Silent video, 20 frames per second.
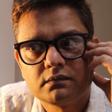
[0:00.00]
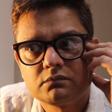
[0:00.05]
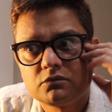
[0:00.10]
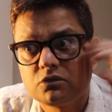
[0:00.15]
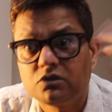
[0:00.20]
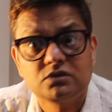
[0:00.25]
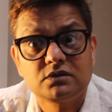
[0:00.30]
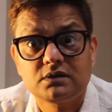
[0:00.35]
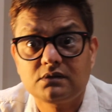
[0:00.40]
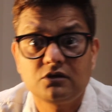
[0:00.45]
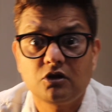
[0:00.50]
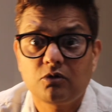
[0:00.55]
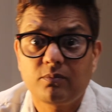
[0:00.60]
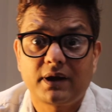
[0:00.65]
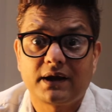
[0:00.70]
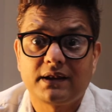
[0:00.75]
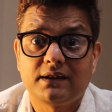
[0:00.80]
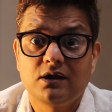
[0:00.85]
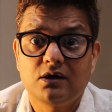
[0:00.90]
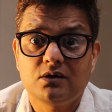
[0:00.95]

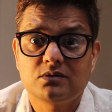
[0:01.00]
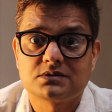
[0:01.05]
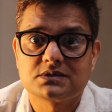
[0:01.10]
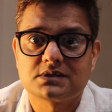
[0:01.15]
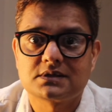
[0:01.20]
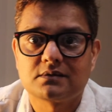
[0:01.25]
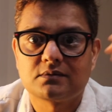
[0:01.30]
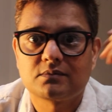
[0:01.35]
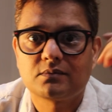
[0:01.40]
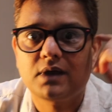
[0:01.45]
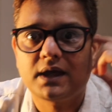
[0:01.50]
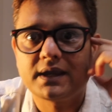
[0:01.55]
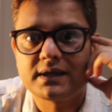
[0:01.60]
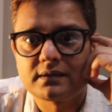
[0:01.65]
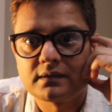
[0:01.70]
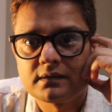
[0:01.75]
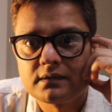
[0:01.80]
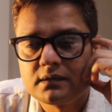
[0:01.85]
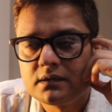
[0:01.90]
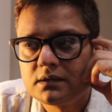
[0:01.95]
Nobody knows, right?
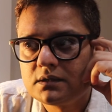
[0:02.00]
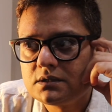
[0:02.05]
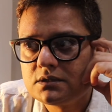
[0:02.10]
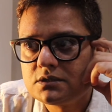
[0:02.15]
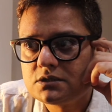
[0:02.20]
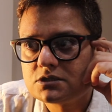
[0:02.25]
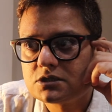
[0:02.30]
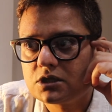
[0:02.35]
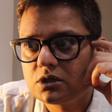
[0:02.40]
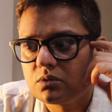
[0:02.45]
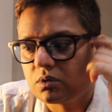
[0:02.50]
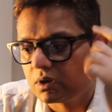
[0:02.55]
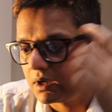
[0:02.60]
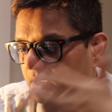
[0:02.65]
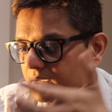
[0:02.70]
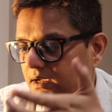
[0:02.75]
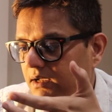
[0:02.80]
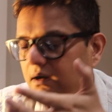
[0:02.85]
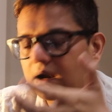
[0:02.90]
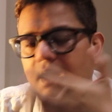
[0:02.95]
So
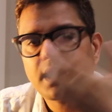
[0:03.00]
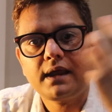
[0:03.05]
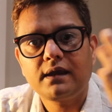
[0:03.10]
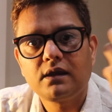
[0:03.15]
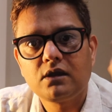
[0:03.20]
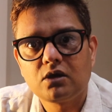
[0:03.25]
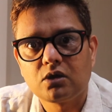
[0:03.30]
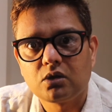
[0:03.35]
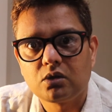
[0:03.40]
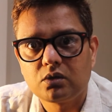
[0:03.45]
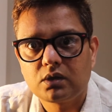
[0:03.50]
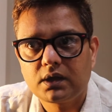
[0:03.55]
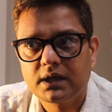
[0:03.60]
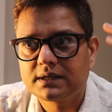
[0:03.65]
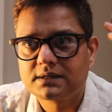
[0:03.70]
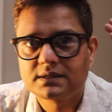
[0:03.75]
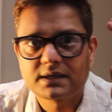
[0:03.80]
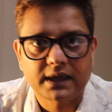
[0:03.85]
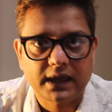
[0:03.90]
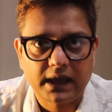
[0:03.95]
here I know
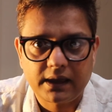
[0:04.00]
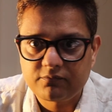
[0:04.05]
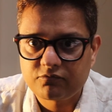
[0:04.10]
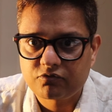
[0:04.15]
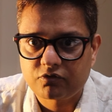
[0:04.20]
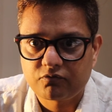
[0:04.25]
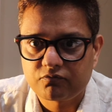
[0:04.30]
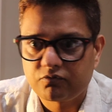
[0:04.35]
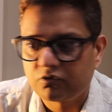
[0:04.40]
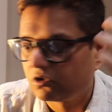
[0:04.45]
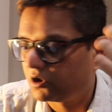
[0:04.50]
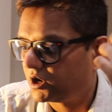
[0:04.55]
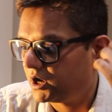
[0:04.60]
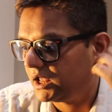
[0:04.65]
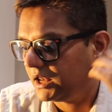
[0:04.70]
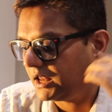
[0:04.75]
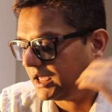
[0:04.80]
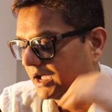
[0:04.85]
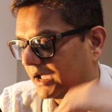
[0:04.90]
it came from Focal.